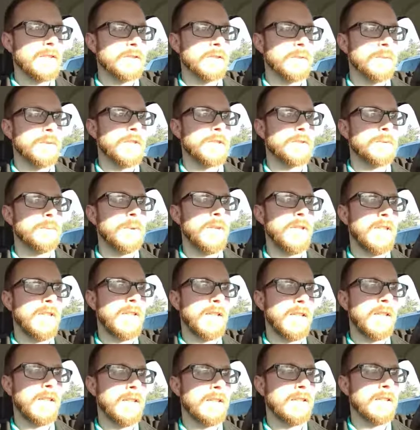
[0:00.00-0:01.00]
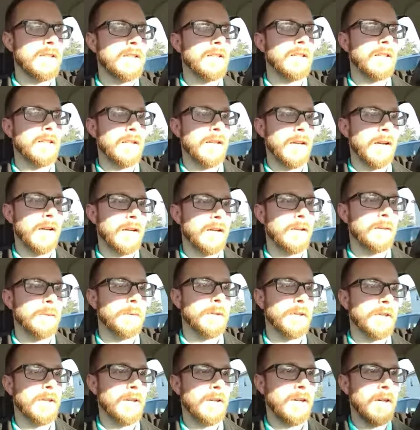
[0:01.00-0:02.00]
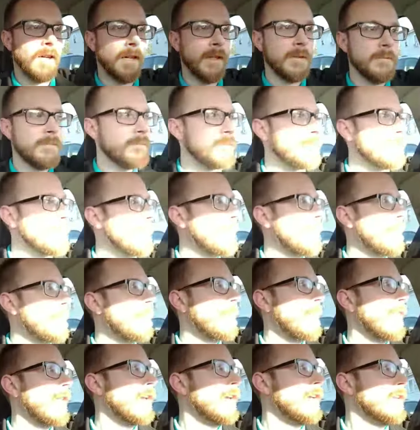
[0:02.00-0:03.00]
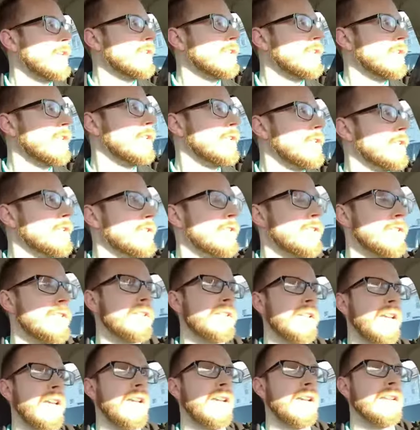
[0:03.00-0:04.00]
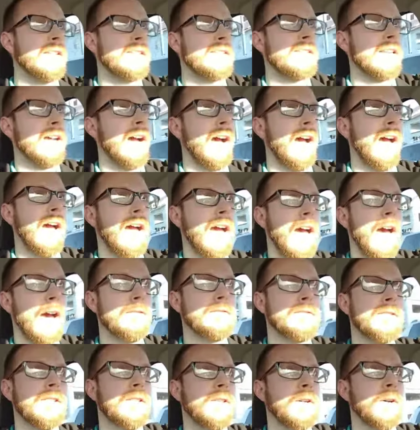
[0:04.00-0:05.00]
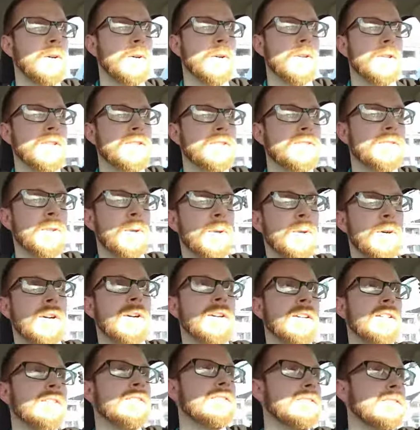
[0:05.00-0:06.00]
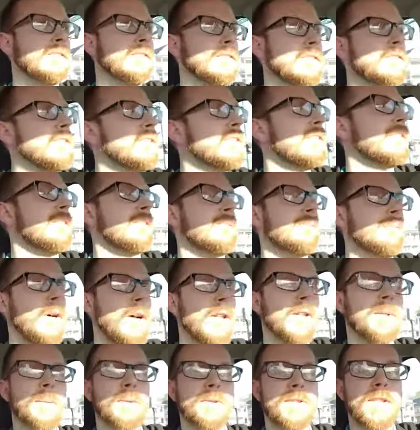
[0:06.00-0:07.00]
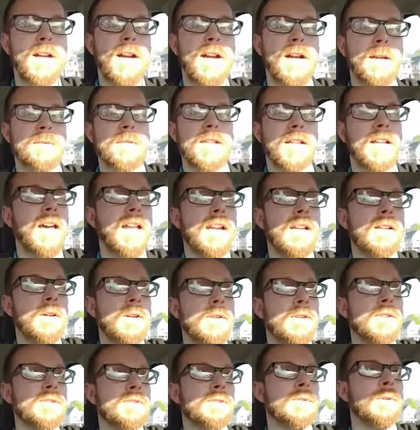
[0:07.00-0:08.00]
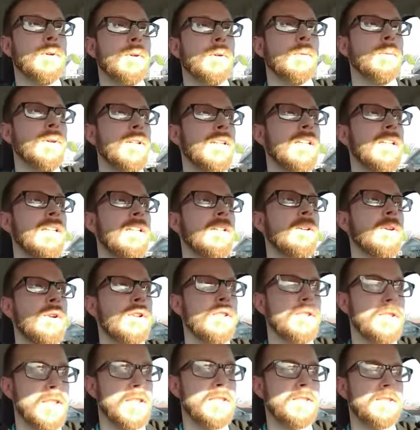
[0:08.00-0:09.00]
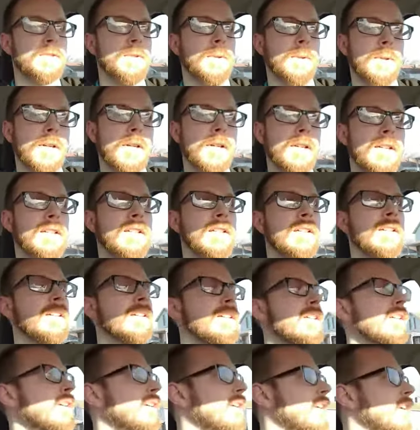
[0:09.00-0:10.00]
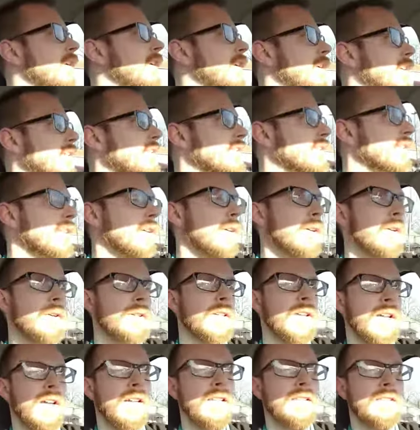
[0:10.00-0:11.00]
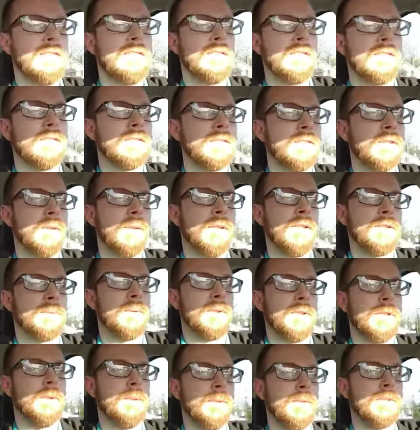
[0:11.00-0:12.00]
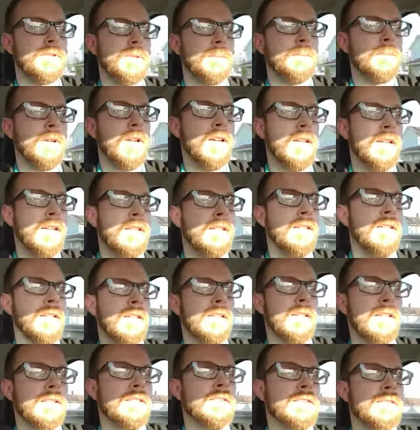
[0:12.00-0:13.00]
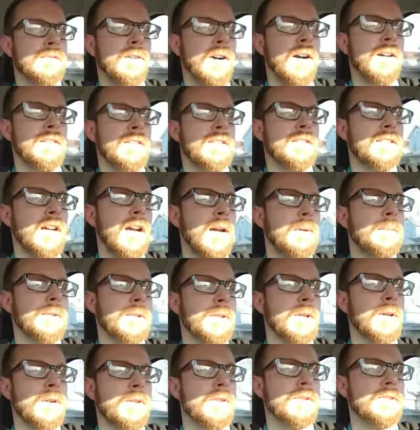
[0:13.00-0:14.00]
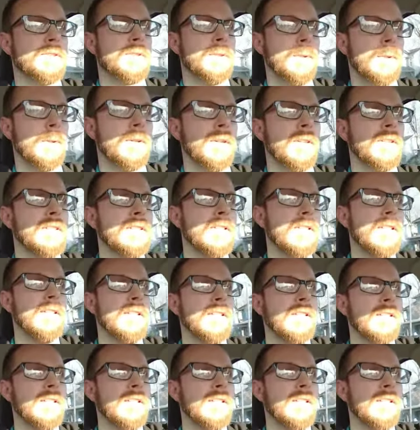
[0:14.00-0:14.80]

So this weekend, a lot going on. She says, I have to go to the store. Multiple times. I got to go to the store. We need to go to this store. I'm like, okay. So as we're doing some running and it's finally time to go to the store,